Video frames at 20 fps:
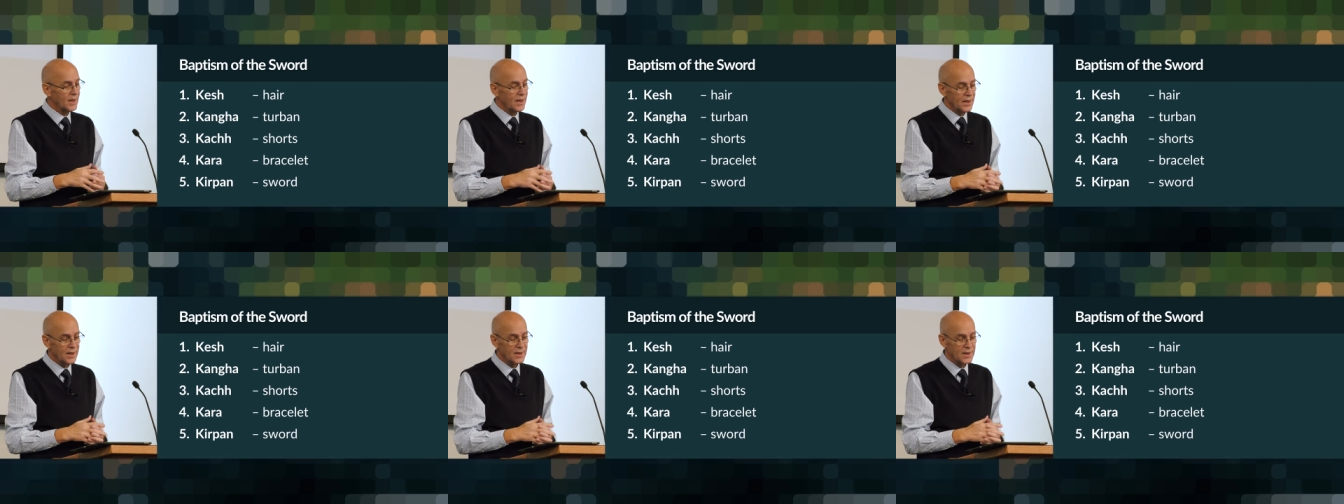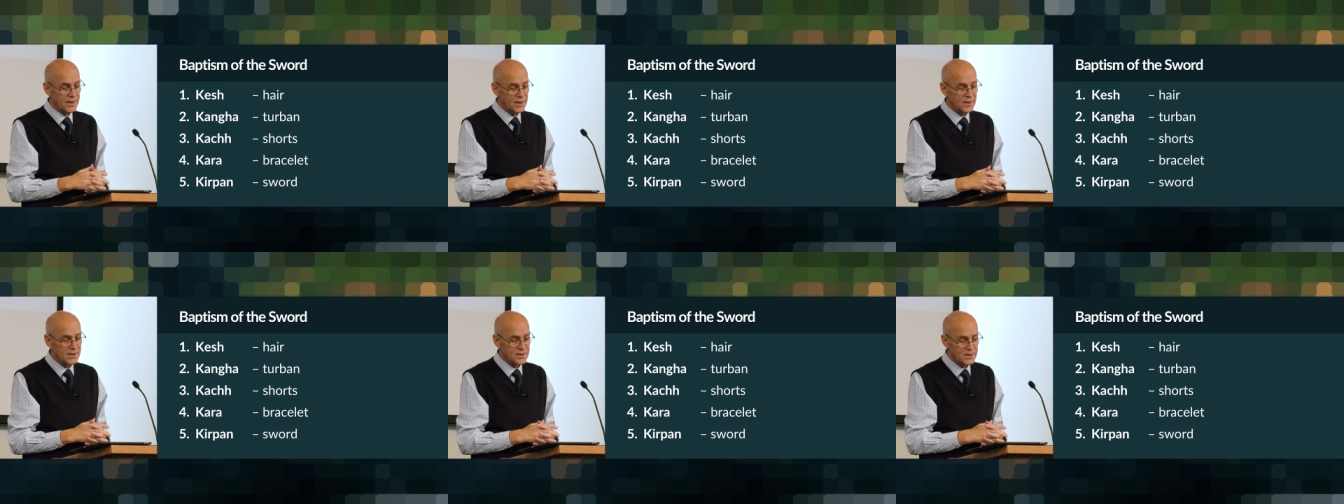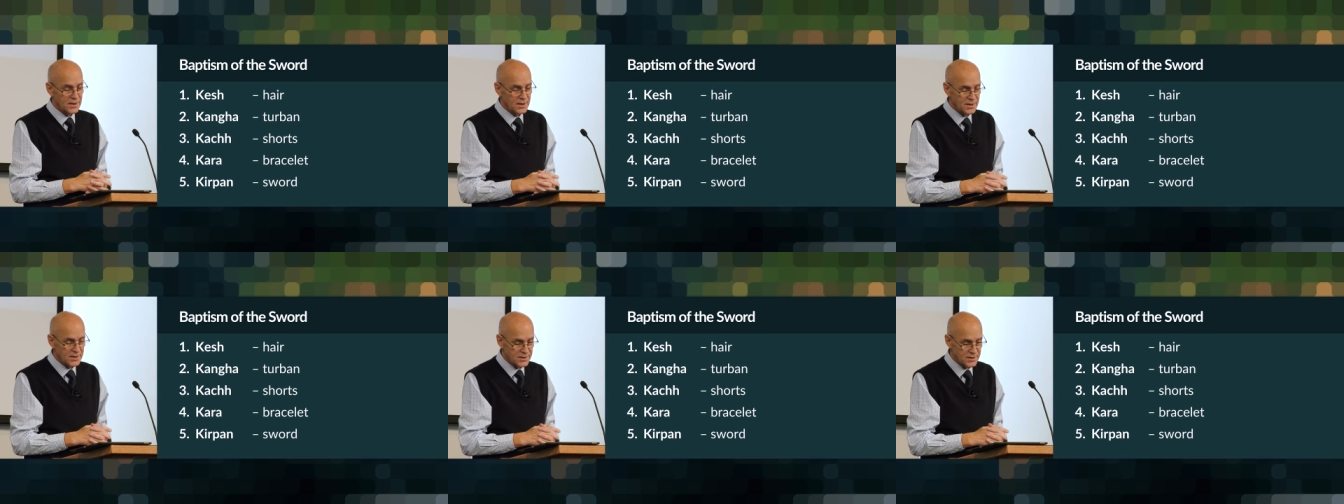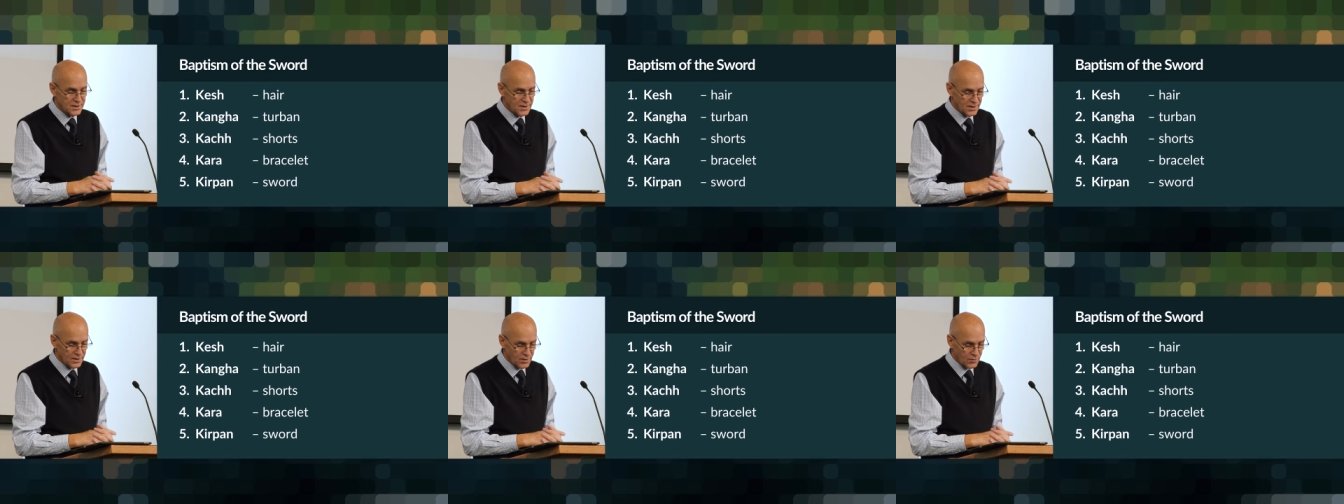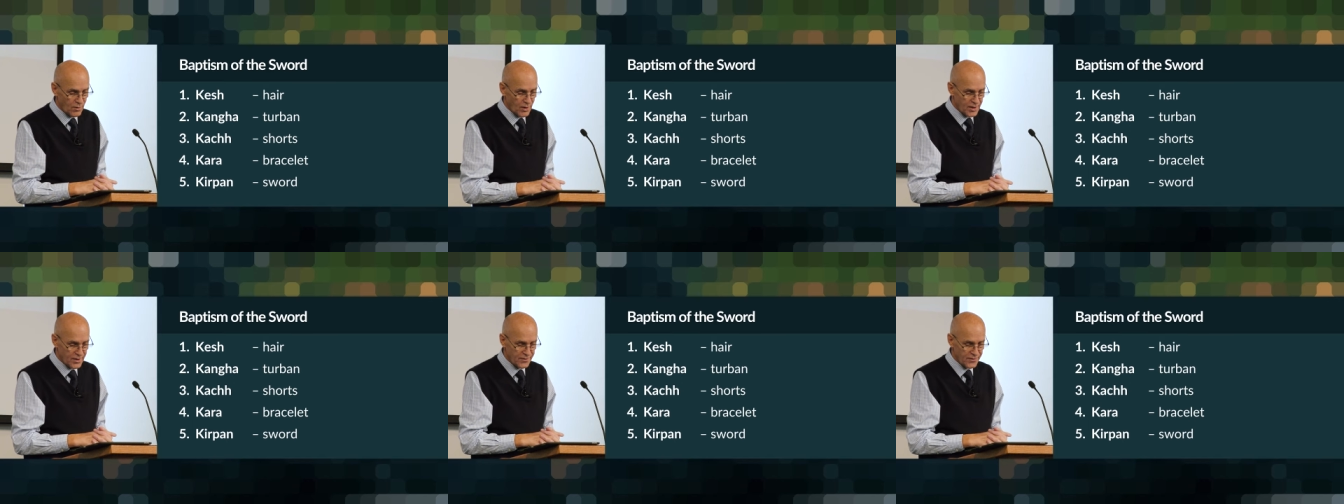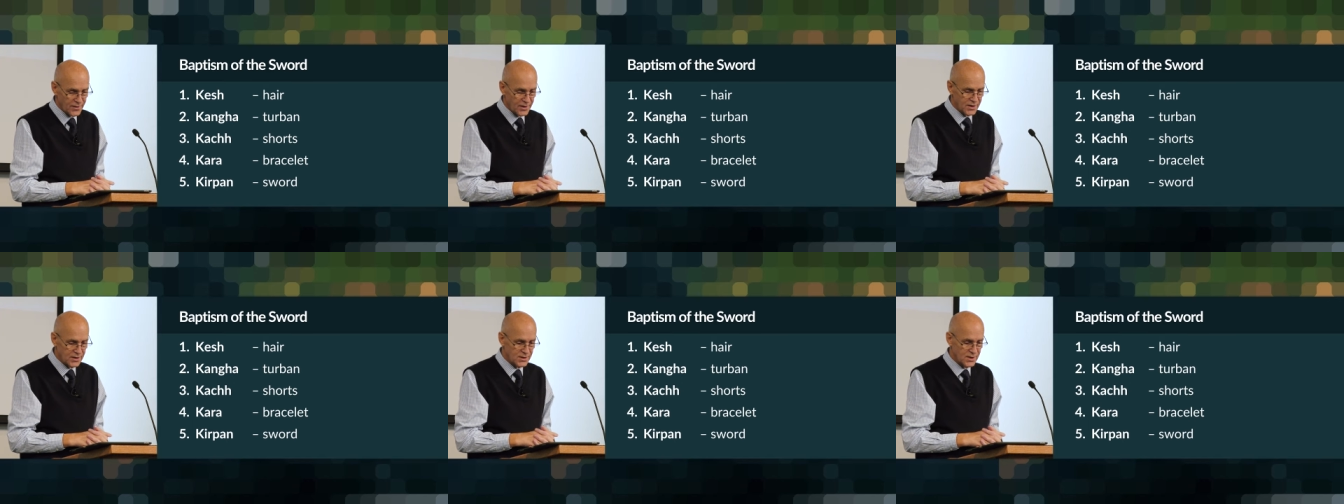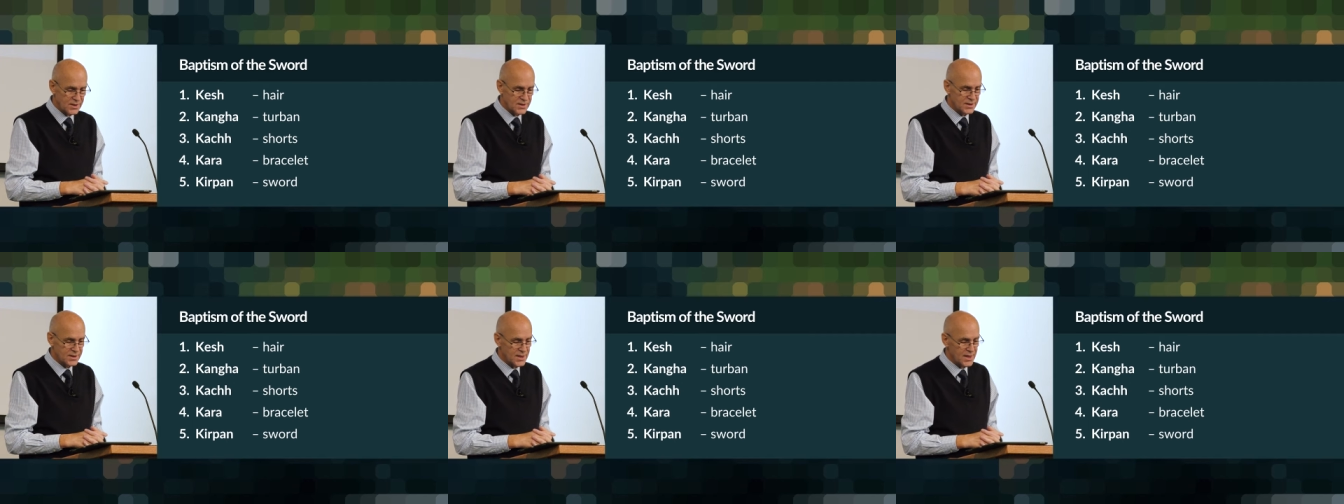it's, it's a, quite a thing
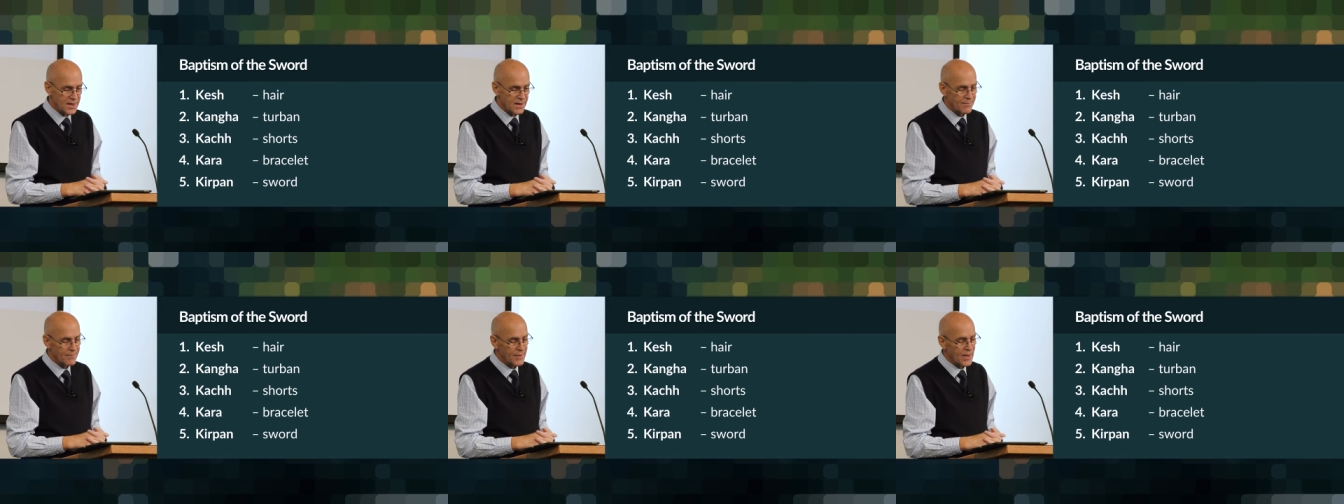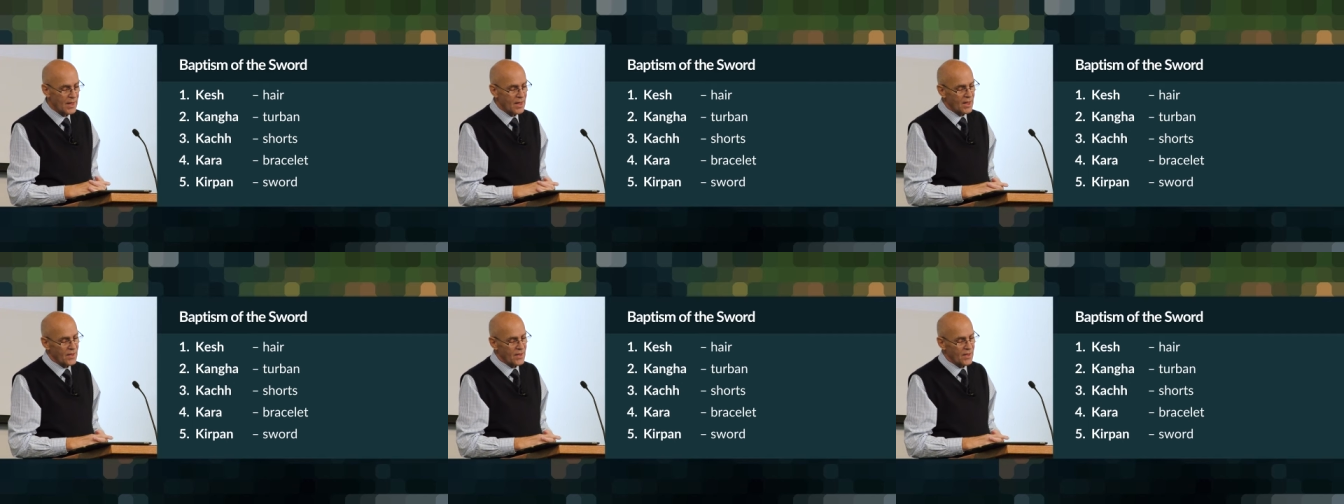to see.